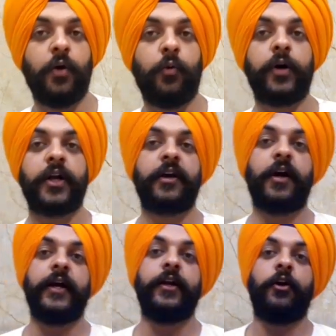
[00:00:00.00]
what
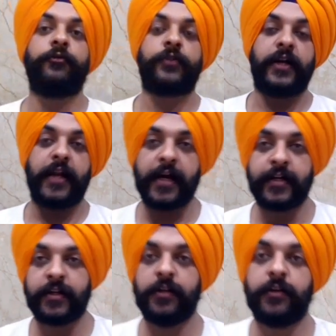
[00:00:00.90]
kind of
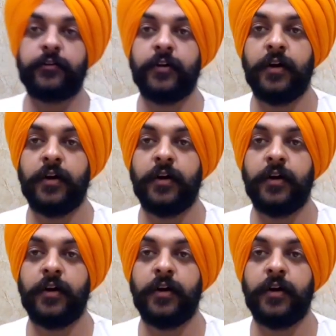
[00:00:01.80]
connectors